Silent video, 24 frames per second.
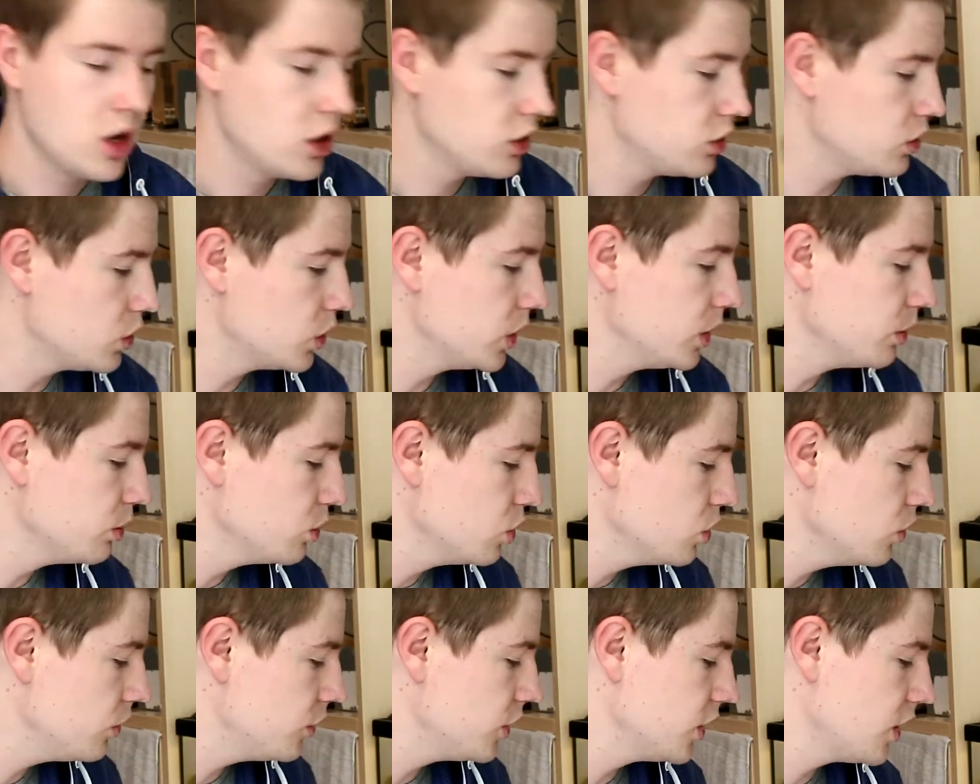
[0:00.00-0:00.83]
to
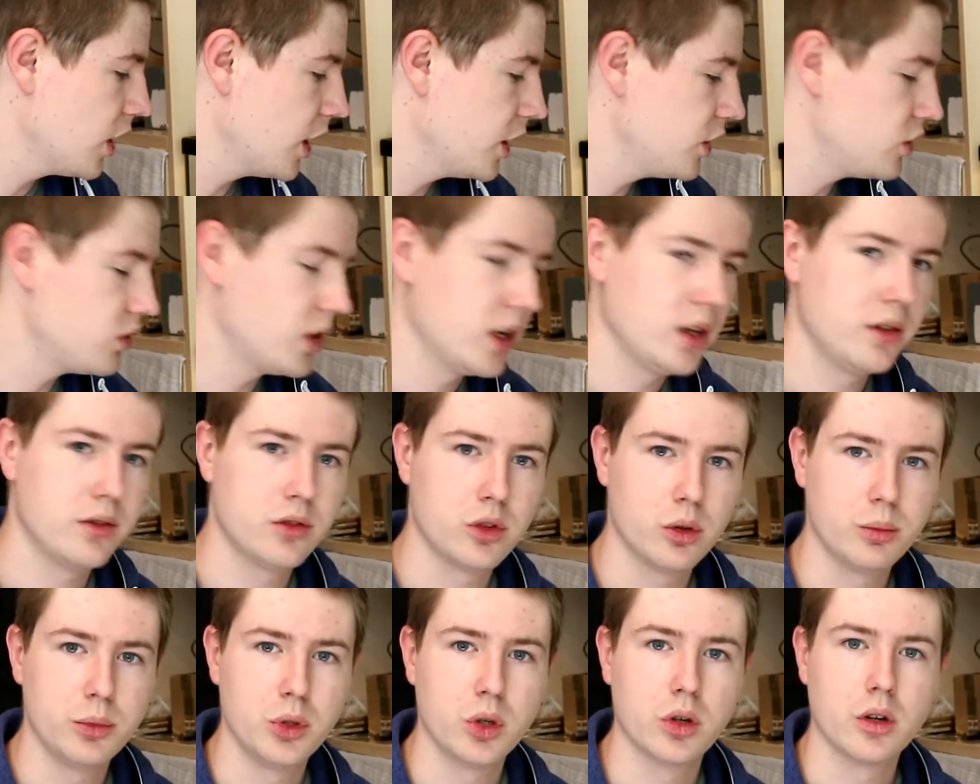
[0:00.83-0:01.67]
remove the nitrate
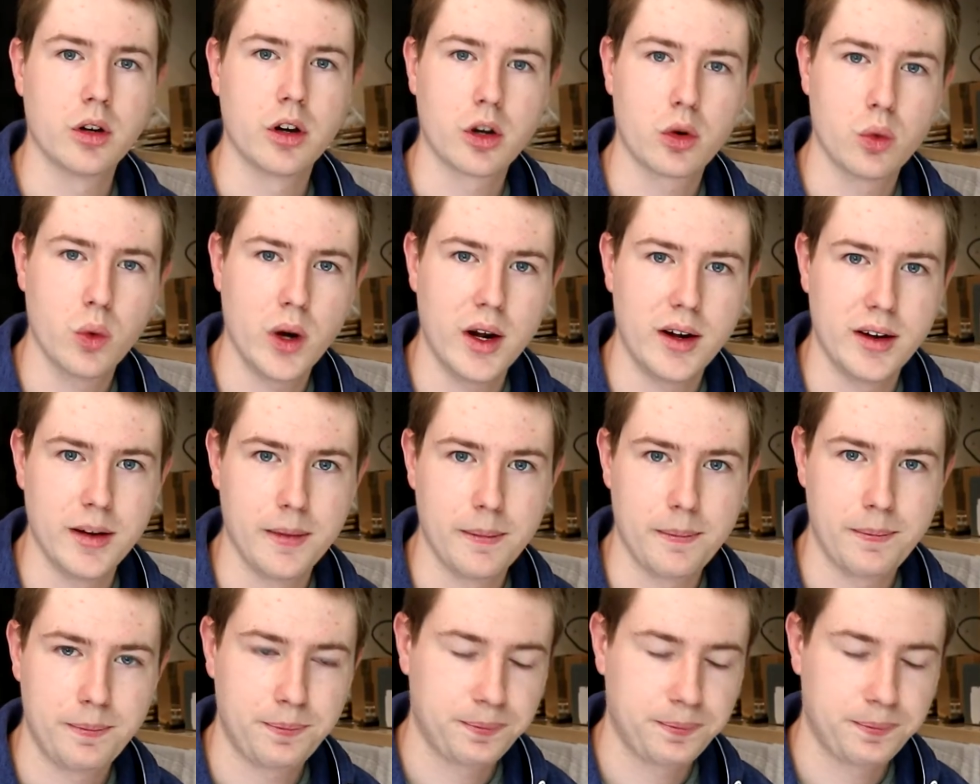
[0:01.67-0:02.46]
from your aquarium.